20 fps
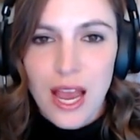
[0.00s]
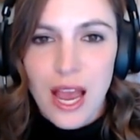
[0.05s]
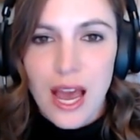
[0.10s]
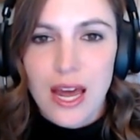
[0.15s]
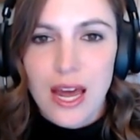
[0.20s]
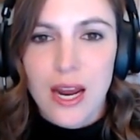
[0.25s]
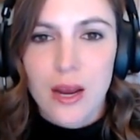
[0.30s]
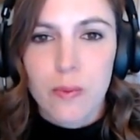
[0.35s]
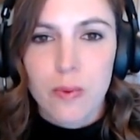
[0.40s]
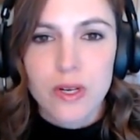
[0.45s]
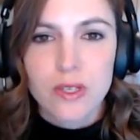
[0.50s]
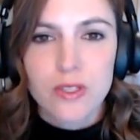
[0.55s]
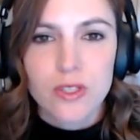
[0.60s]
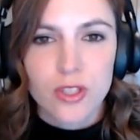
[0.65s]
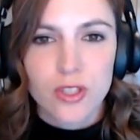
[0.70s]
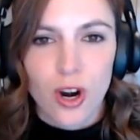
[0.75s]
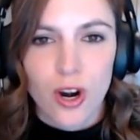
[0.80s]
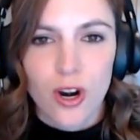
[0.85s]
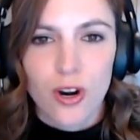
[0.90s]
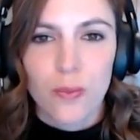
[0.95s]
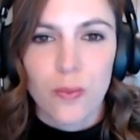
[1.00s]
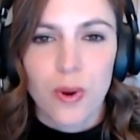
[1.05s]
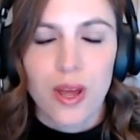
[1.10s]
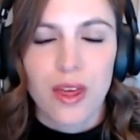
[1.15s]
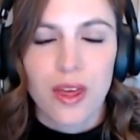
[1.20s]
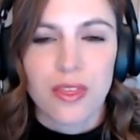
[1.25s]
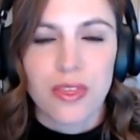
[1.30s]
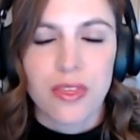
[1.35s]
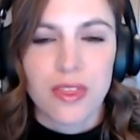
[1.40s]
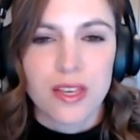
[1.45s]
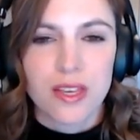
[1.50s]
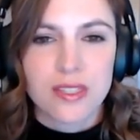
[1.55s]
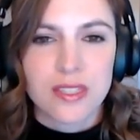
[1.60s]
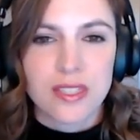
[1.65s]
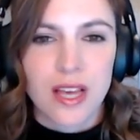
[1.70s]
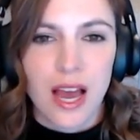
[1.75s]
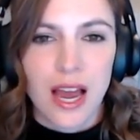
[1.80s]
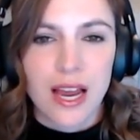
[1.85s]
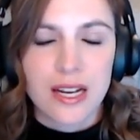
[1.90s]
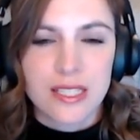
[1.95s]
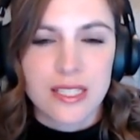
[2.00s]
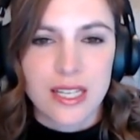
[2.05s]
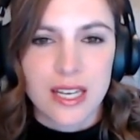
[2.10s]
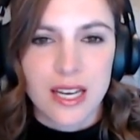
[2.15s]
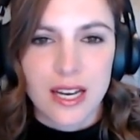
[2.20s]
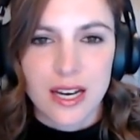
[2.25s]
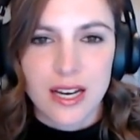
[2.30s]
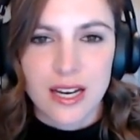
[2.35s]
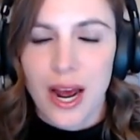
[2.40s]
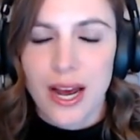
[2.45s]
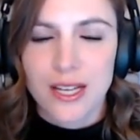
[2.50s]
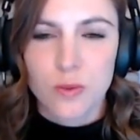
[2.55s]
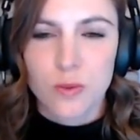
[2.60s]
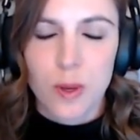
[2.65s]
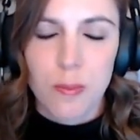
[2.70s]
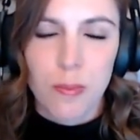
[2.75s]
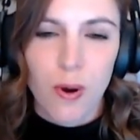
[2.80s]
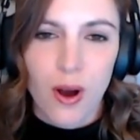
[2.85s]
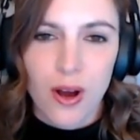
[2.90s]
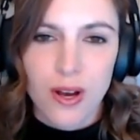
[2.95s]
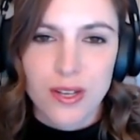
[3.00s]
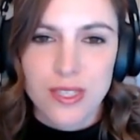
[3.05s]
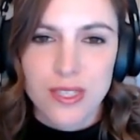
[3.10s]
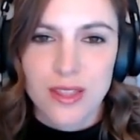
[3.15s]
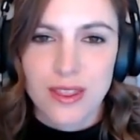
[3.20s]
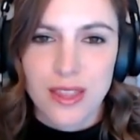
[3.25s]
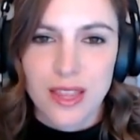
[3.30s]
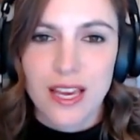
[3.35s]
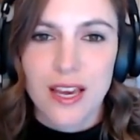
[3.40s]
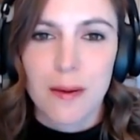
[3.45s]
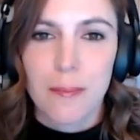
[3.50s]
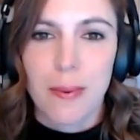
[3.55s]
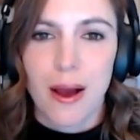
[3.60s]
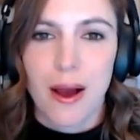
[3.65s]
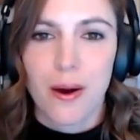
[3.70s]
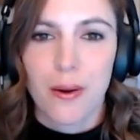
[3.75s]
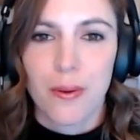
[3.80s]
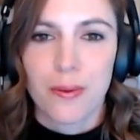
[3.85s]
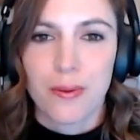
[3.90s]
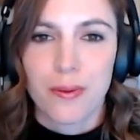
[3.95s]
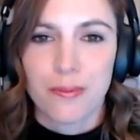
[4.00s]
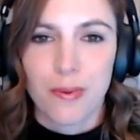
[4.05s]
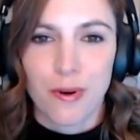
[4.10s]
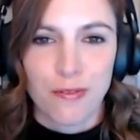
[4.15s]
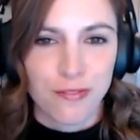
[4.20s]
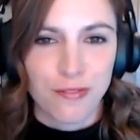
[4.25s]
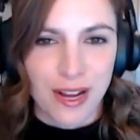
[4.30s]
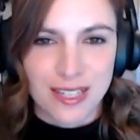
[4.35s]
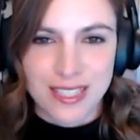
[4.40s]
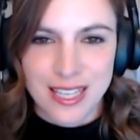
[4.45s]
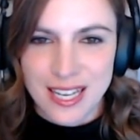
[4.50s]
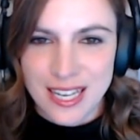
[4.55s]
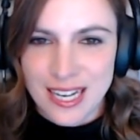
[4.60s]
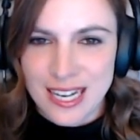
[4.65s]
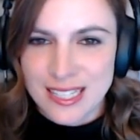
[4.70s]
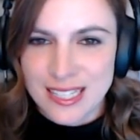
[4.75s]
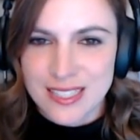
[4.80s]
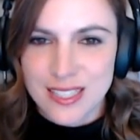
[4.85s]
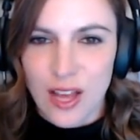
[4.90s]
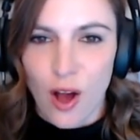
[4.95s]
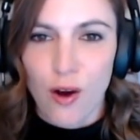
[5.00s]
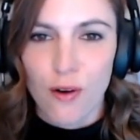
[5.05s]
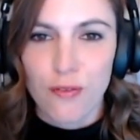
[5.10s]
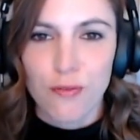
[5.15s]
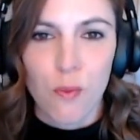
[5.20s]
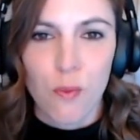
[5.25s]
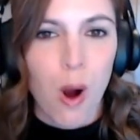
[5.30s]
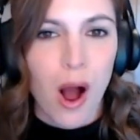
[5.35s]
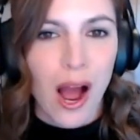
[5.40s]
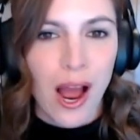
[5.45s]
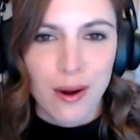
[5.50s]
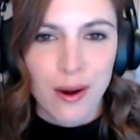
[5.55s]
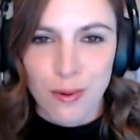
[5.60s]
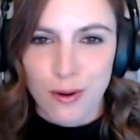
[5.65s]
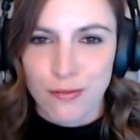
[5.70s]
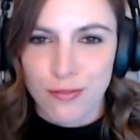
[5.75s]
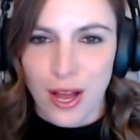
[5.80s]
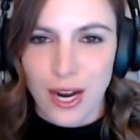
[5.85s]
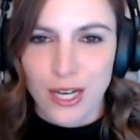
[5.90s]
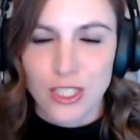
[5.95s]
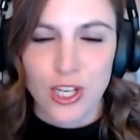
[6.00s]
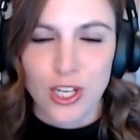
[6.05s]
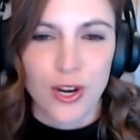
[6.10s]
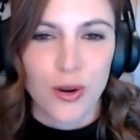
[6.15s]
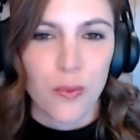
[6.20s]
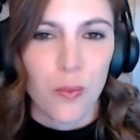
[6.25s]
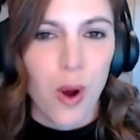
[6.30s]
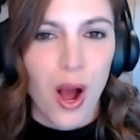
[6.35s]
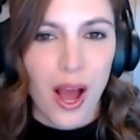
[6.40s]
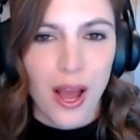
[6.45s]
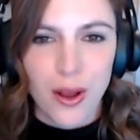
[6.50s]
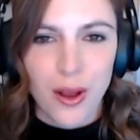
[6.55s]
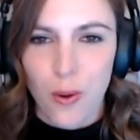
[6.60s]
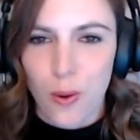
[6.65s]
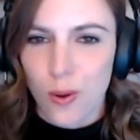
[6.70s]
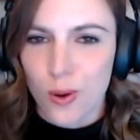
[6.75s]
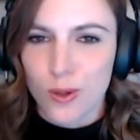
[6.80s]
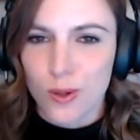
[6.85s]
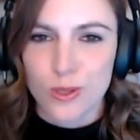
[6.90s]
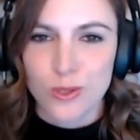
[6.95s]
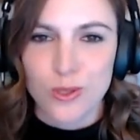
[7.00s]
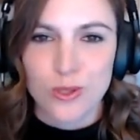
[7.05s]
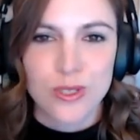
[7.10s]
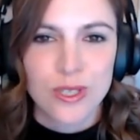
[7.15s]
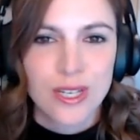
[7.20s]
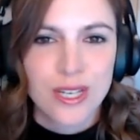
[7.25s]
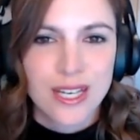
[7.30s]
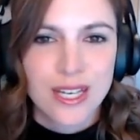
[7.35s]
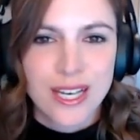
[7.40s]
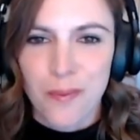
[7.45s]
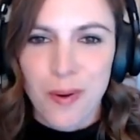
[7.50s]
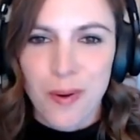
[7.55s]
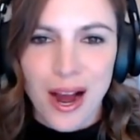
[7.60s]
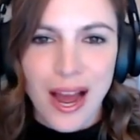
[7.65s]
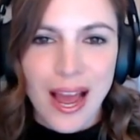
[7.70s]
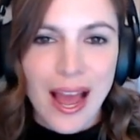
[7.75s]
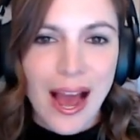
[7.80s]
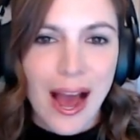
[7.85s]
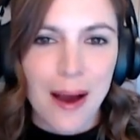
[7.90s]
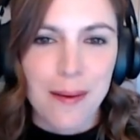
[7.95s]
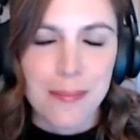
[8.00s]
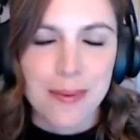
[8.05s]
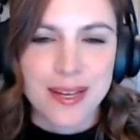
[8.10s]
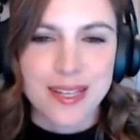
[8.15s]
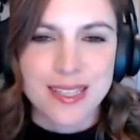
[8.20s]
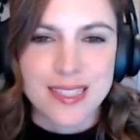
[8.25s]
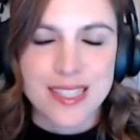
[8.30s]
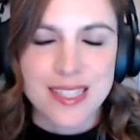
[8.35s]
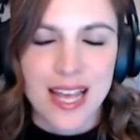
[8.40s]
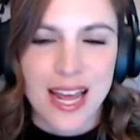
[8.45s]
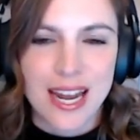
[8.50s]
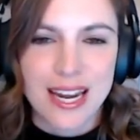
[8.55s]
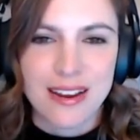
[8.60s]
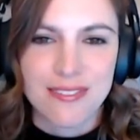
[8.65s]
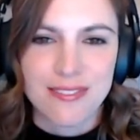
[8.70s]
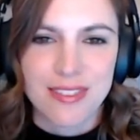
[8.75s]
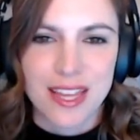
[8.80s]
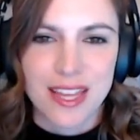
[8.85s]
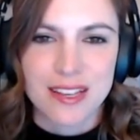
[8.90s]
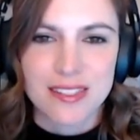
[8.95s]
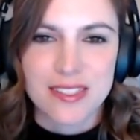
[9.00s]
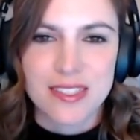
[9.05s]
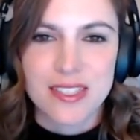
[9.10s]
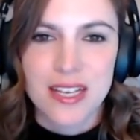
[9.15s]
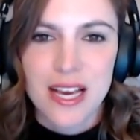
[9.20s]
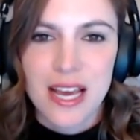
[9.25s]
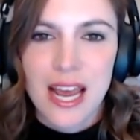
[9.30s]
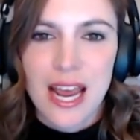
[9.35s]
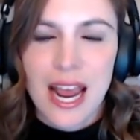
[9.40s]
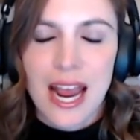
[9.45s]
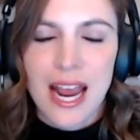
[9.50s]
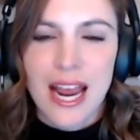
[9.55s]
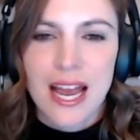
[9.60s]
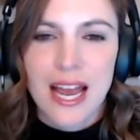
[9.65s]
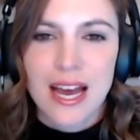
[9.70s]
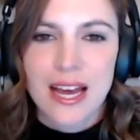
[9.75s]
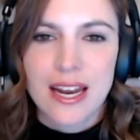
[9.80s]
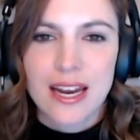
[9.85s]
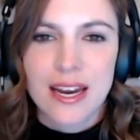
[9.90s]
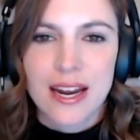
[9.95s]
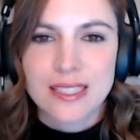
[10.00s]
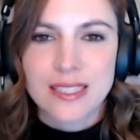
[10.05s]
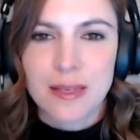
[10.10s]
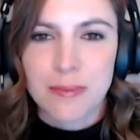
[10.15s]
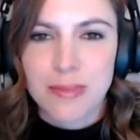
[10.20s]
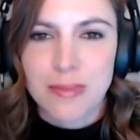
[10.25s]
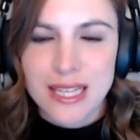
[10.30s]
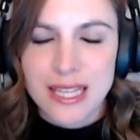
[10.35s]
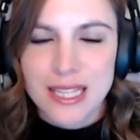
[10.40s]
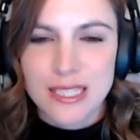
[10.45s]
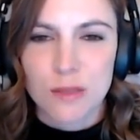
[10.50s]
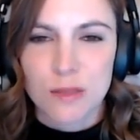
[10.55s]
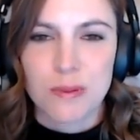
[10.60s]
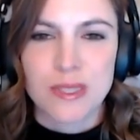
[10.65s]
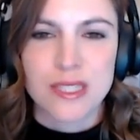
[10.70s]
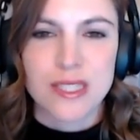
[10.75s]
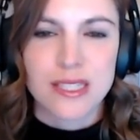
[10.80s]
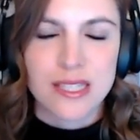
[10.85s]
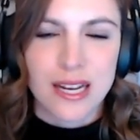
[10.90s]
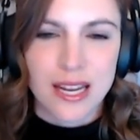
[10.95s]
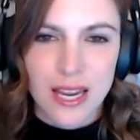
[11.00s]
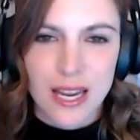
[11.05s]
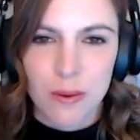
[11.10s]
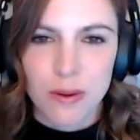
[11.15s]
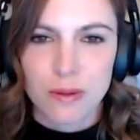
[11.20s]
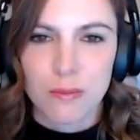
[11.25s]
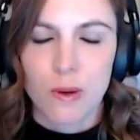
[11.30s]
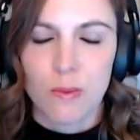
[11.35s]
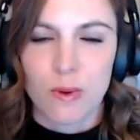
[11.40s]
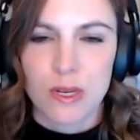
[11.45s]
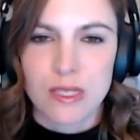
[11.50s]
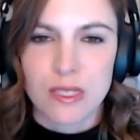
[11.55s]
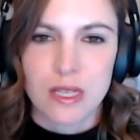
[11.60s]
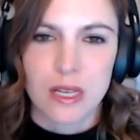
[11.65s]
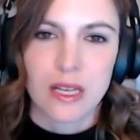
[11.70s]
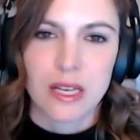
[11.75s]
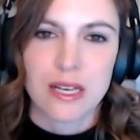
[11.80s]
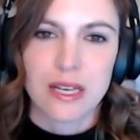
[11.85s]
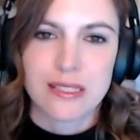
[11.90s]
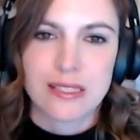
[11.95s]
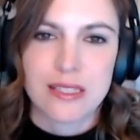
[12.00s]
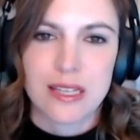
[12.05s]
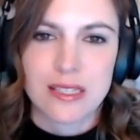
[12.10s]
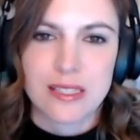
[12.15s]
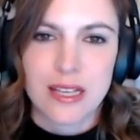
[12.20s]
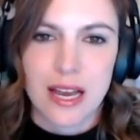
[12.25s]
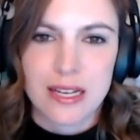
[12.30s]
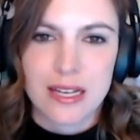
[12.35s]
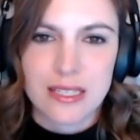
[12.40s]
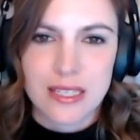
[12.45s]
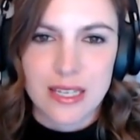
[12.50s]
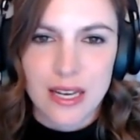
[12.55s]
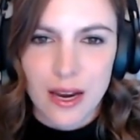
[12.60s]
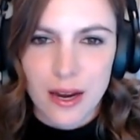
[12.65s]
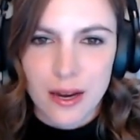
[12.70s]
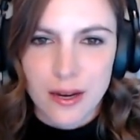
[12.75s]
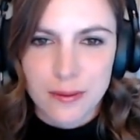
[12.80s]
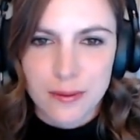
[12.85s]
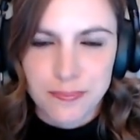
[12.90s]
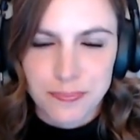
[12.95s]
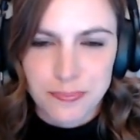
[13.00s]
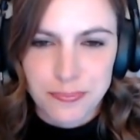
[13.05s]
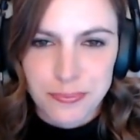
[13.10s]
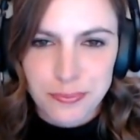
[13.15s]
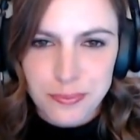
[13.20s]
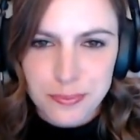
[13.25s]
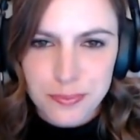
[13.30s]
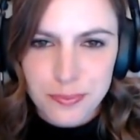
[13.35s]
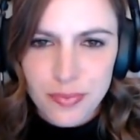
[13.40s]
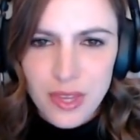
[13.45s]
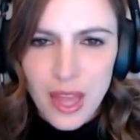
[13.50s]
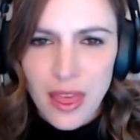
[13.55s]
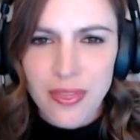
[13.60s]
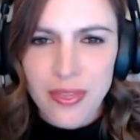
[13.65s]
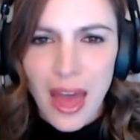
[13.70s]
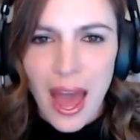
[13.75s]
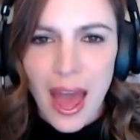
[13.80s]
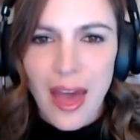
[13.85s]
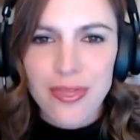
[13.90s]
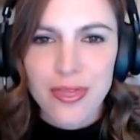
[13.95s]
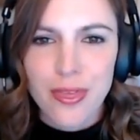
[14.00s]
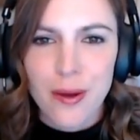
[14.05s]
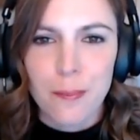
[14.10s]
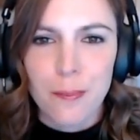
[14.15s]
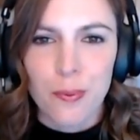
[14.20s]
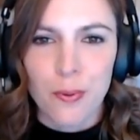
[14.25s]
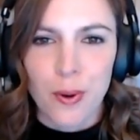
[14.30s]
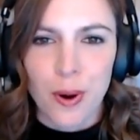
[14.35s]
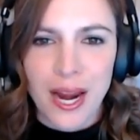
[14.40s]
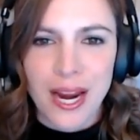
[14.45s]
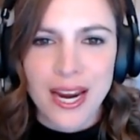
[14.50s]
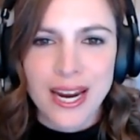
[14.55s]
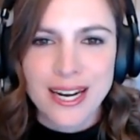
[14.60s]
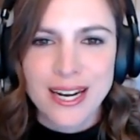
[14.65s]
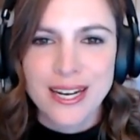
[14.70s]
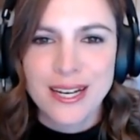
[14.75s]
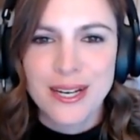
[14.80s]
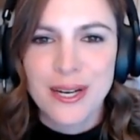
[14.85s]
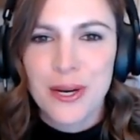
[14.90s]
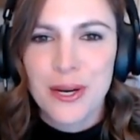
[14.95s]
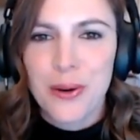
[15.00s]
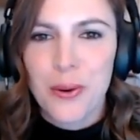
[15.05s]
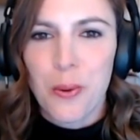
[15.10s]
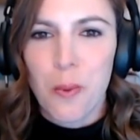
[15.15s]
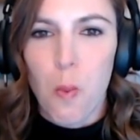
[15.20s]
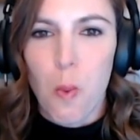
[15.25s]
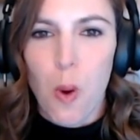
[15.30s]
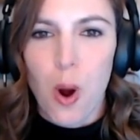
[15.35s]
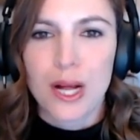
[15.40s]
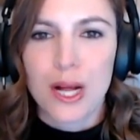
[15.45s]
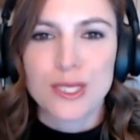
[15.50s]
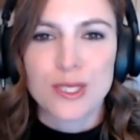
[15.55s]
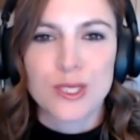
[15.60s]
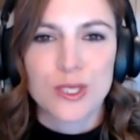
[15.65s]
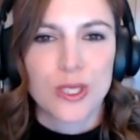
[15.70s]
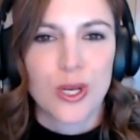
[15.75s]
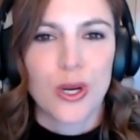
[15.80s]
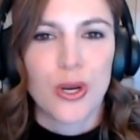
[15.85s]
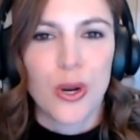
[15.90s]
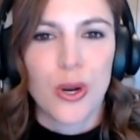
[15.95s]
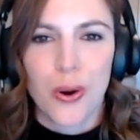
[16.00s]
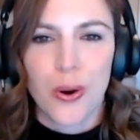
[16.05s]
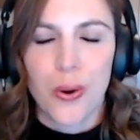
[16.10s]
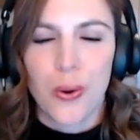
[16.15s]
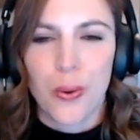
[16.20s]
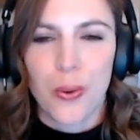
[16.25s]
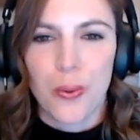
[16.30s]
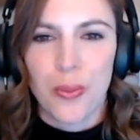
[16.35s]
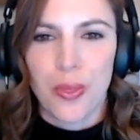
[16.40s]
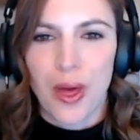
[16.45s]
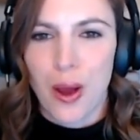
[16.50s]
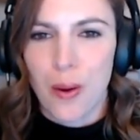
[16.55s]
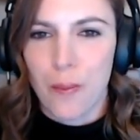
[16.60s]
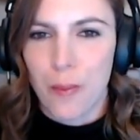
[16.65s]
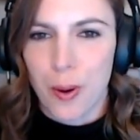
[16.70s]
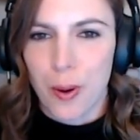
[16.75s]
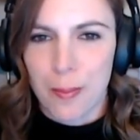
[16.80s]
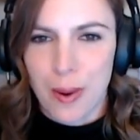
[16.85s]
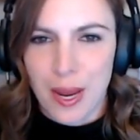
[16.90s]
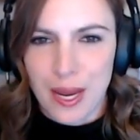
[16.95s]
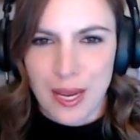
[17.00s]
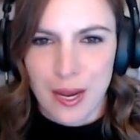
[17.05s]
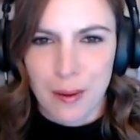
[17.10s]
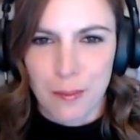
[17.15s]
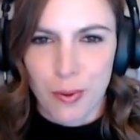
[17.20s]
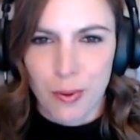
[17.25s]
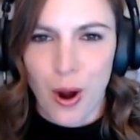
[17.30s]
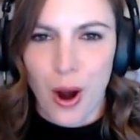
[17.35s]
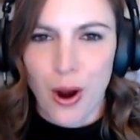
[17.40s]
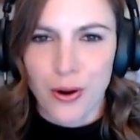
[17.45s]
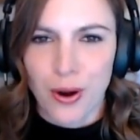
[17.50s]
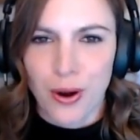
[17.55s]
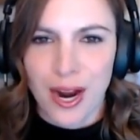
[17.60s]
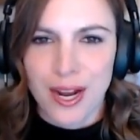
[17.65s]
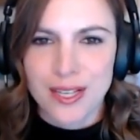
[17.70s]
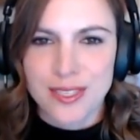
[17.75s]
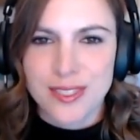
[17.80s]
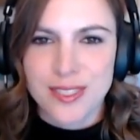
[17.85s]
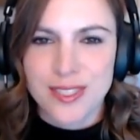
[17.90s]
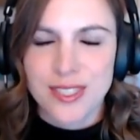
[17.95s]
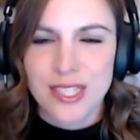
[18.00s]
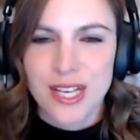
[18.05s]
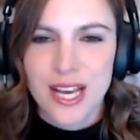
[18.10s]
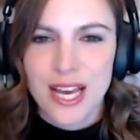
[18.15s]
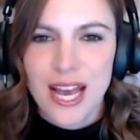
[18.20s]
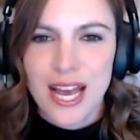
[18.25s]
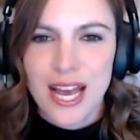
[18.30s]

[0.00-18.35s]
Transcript: And I want to start with this idea as we pause and think about reflecting in itself. Why reflection? Why goals? Why habits? Any of this. And something that's been sticking with me recently is this idea that the brain wants to know that we're making progress.